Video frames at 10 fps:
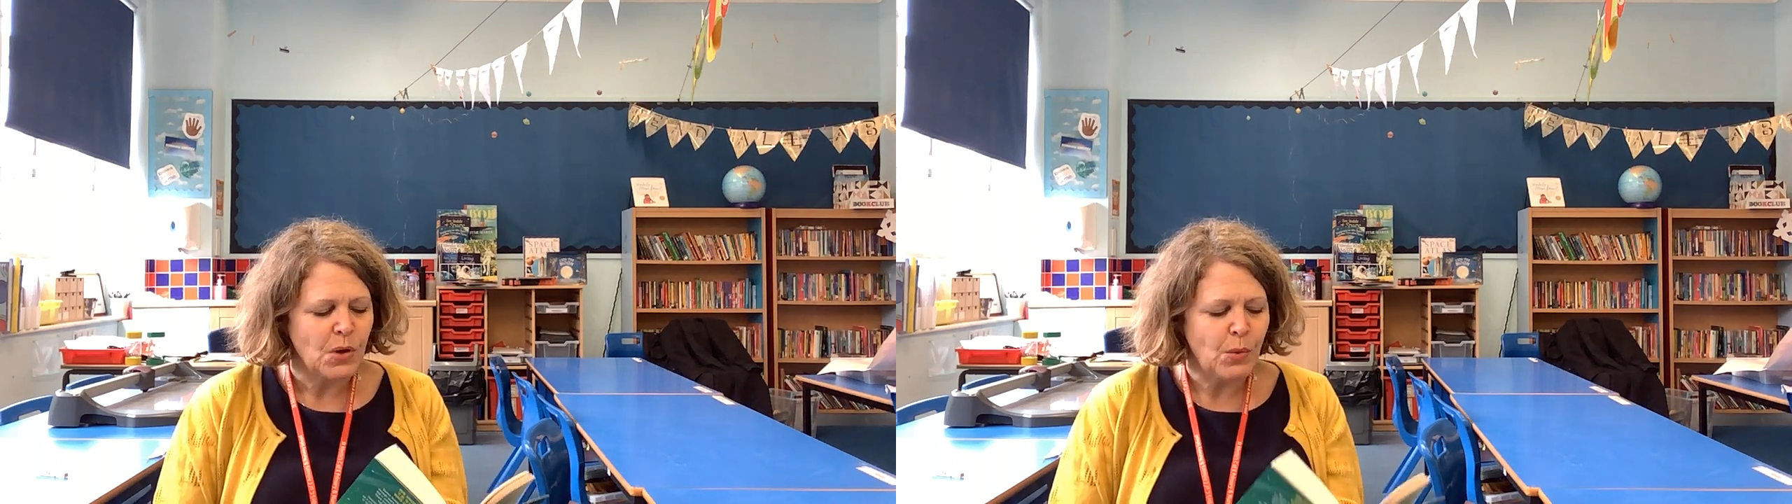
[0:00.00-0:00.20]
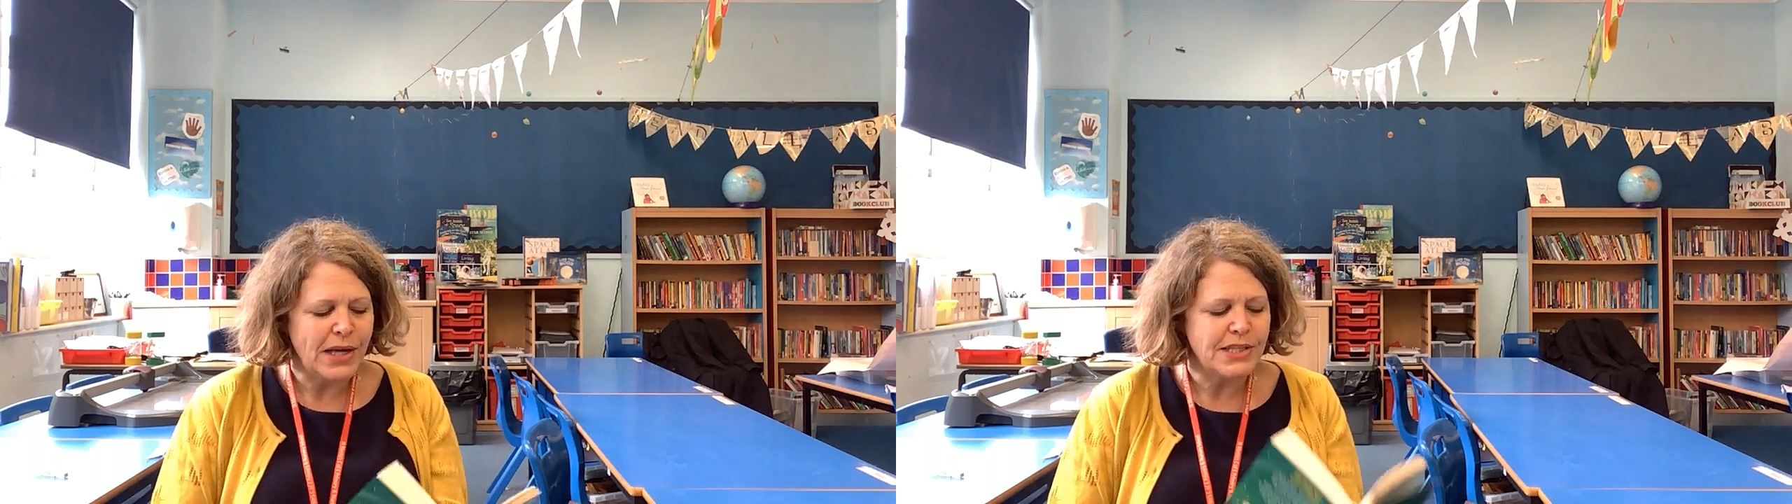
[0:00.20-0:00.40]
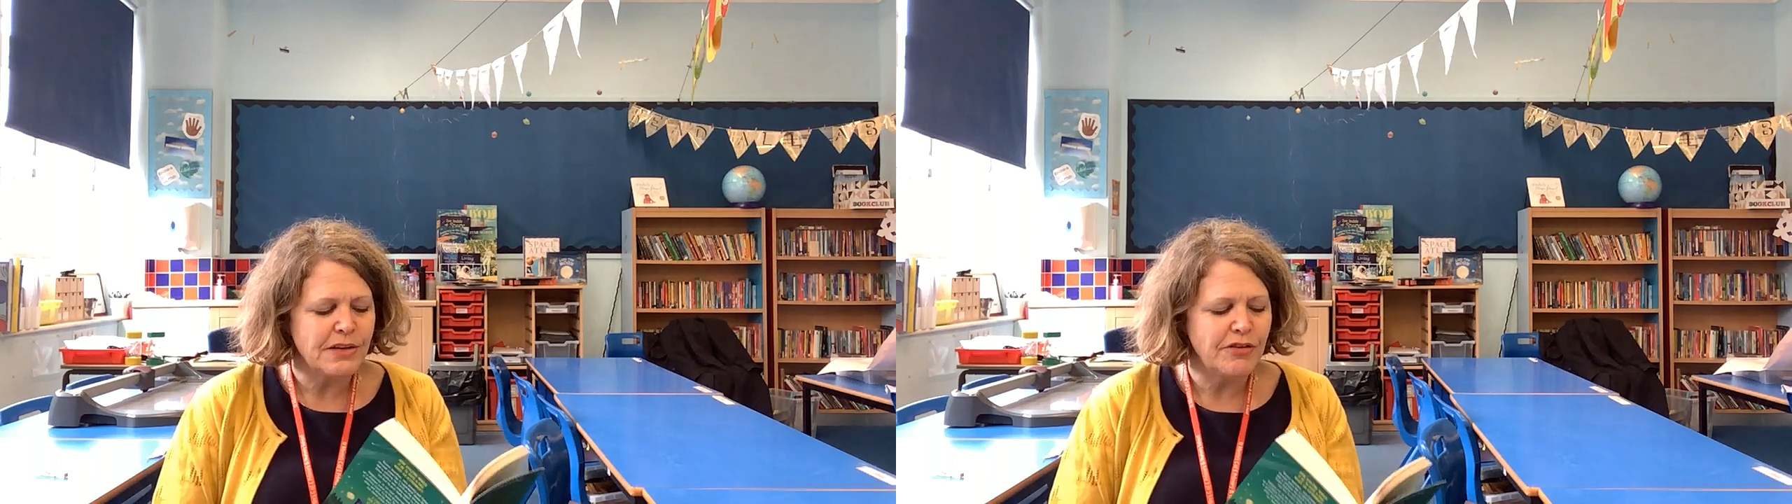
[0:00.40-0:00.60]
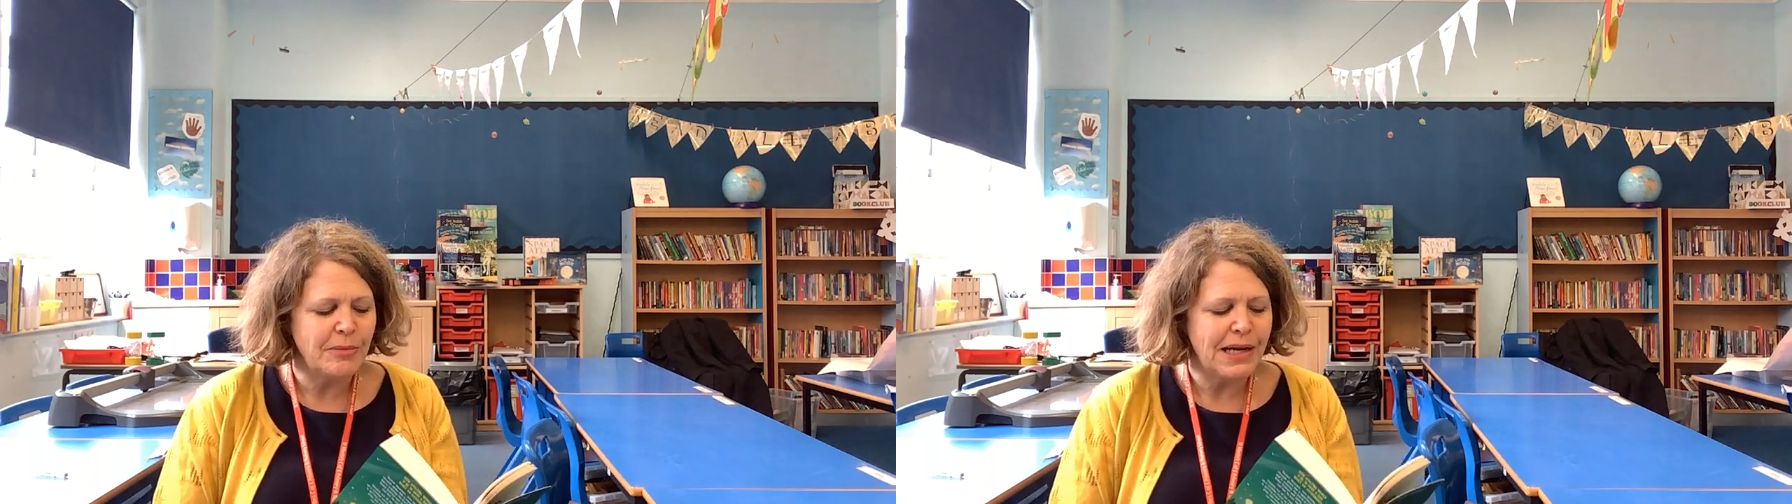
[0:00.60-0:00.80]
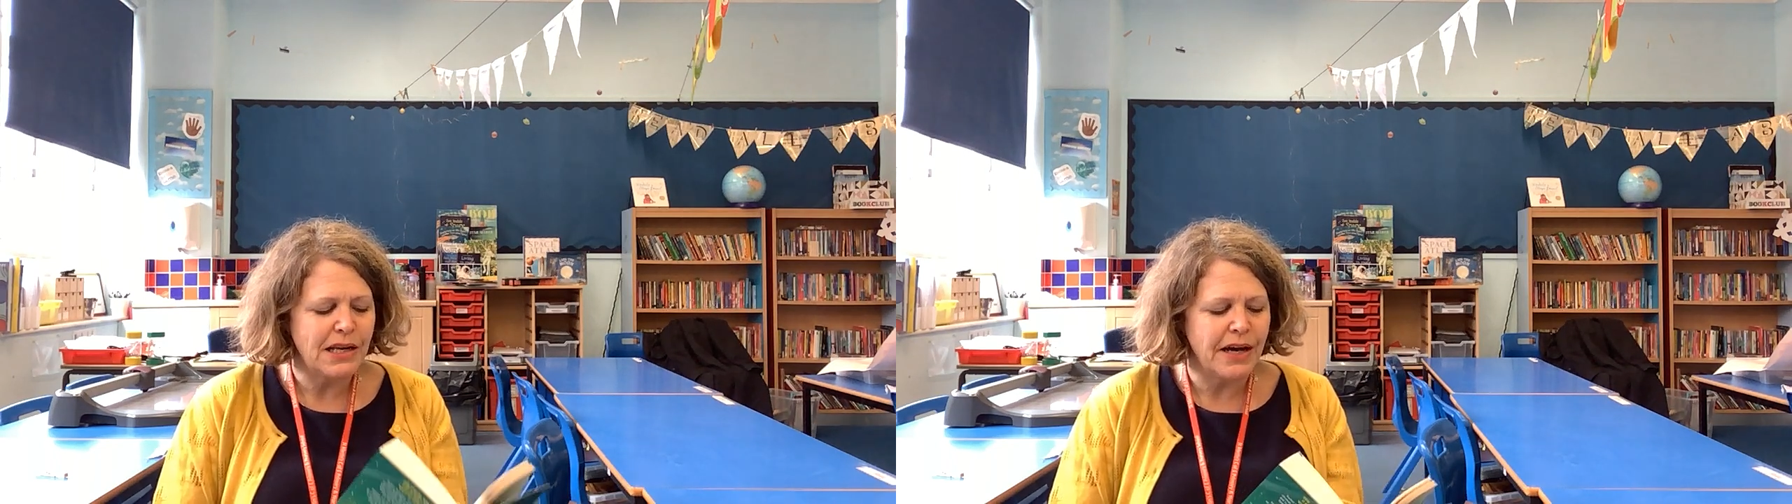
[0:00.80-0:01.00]
waiting for
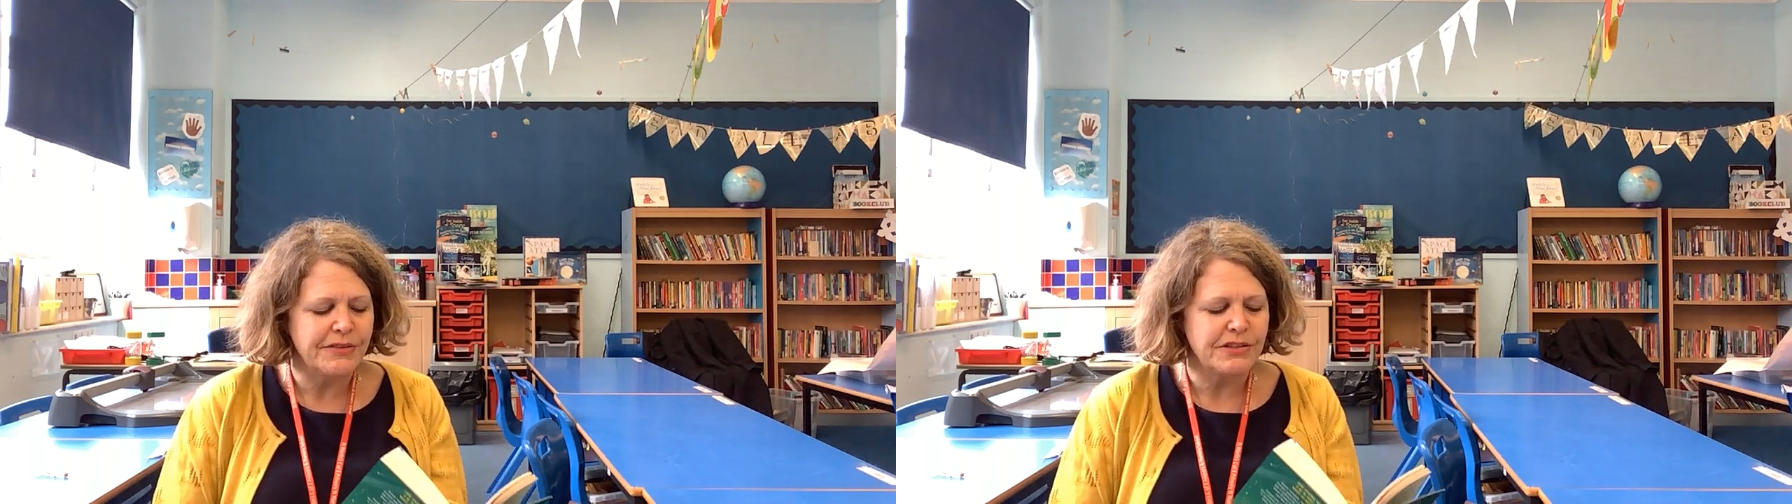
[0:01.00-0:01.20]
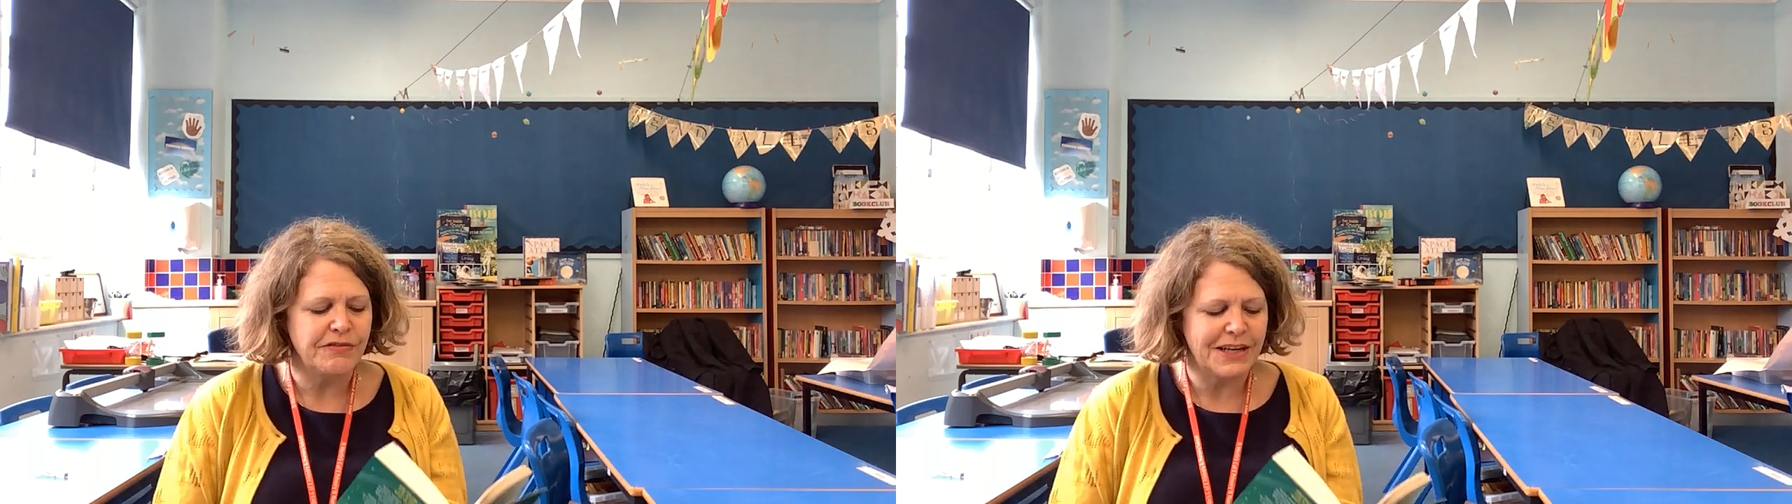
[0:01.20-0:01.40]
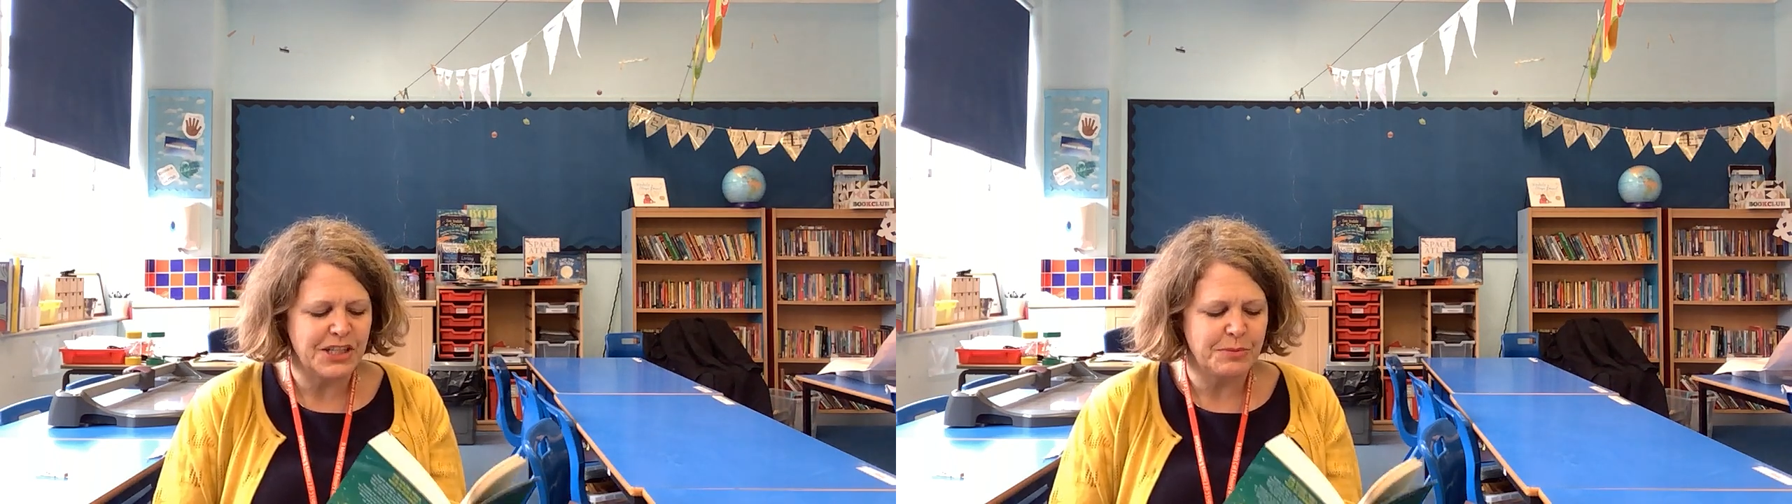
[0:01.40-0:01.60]
my life to flash